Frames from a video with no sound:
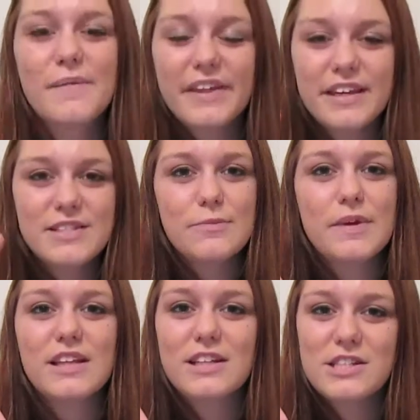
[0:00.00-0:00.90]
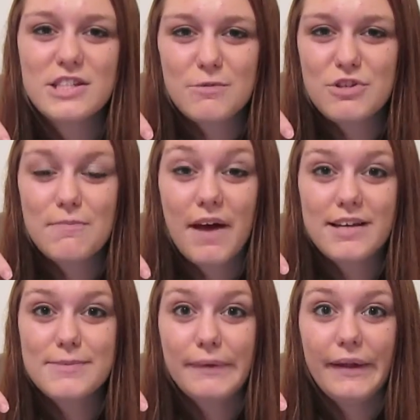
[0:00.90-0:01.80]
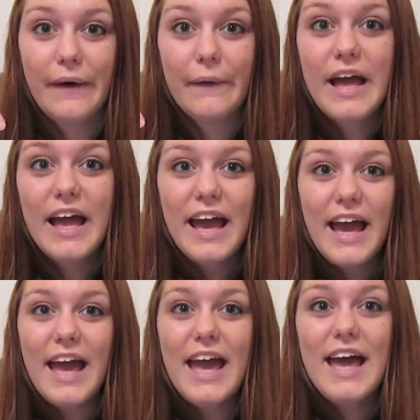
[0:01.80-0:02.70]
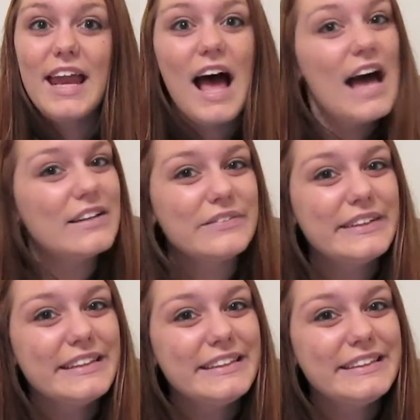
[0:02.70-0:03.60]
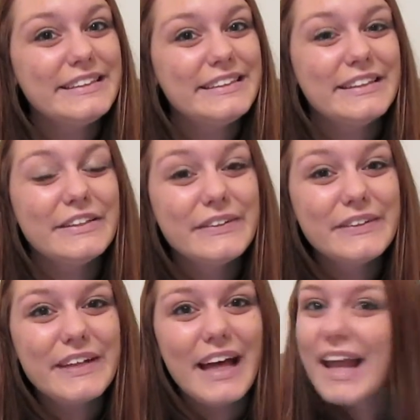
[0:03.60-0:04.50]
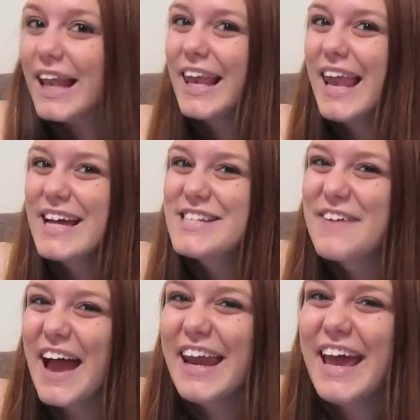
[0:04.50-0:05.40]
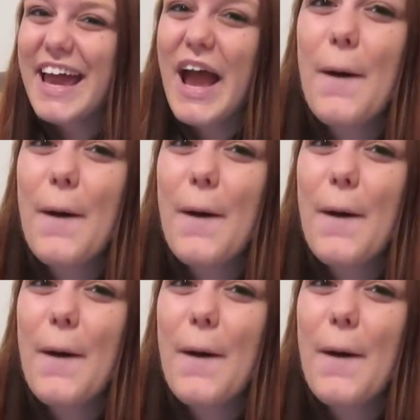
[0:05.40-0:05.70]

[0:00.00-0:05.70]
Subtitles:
my links will be in the description box below, and I will see you next Friday.